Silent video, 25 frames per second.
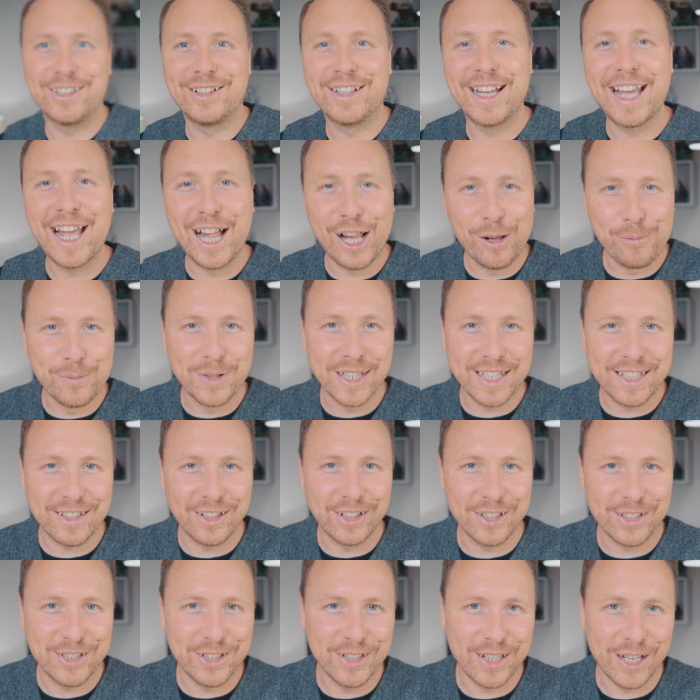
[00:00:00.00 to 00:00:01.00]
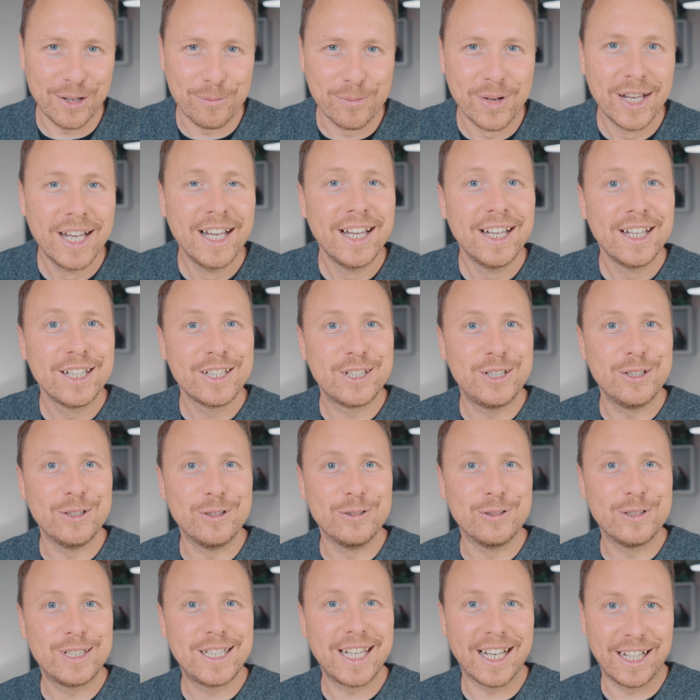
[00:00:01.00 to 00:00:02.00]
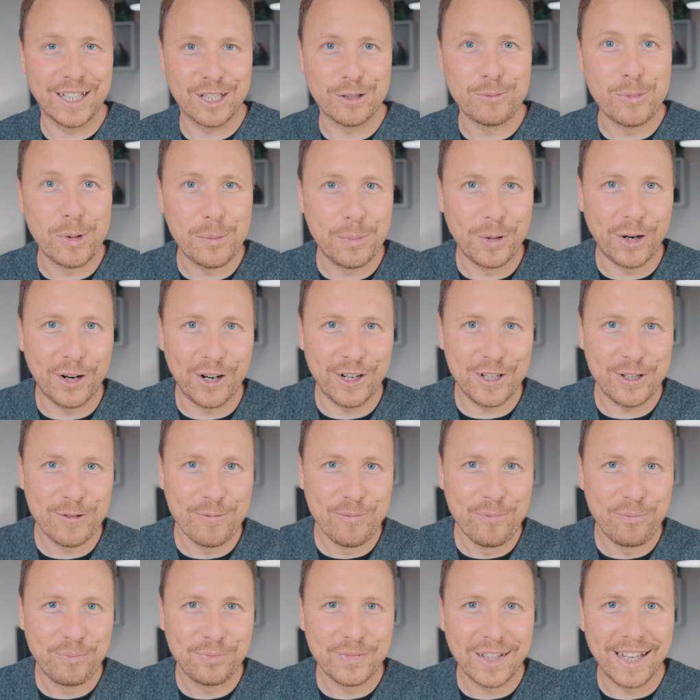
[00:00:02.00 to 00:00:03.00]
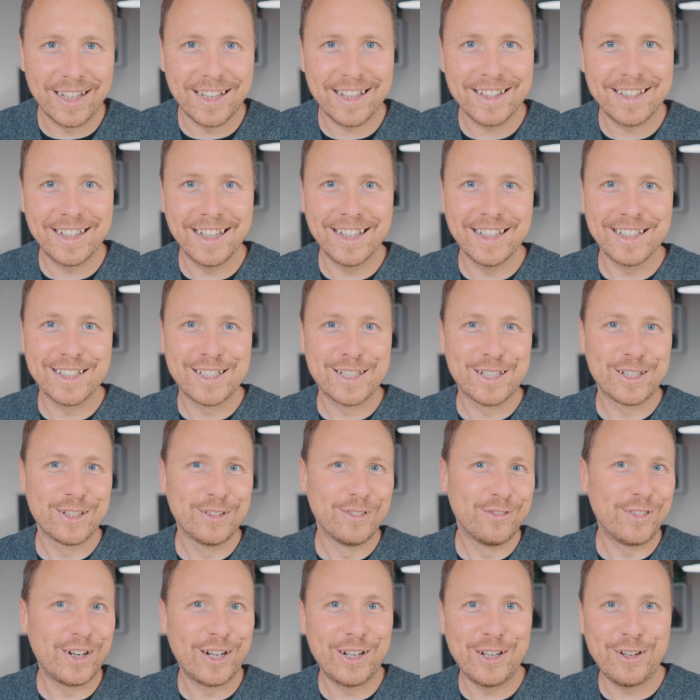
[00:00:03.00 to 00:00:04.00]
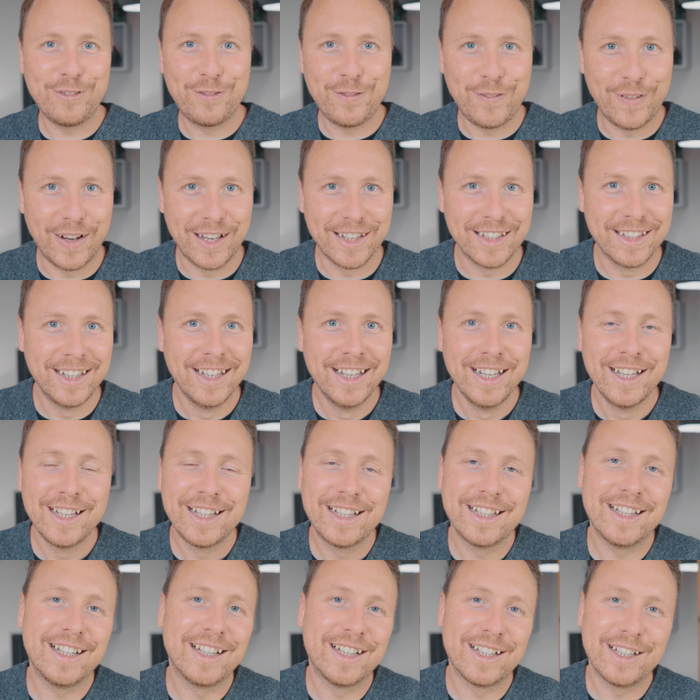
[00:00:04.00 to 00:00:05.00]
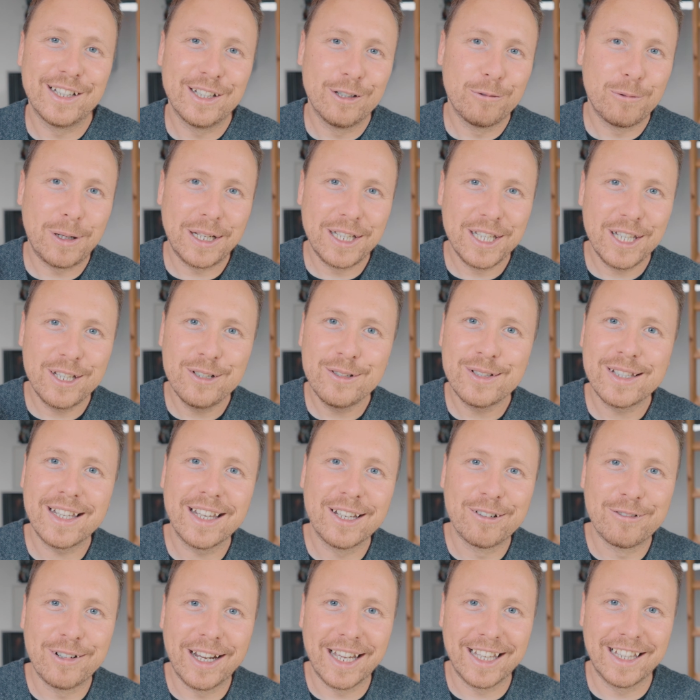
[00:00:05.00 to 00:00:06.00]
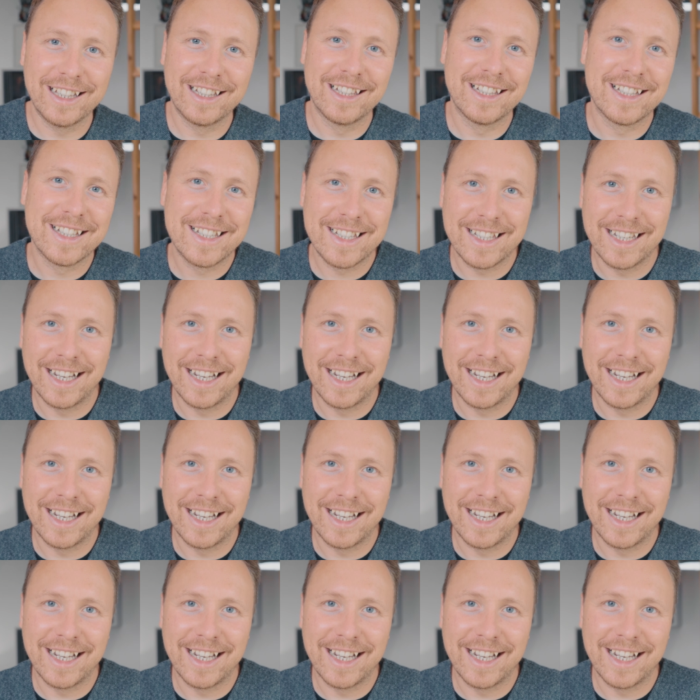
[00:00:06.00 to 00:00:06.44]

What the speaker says: or helmets onto them to tell them apart? And I think it's very fun when using regular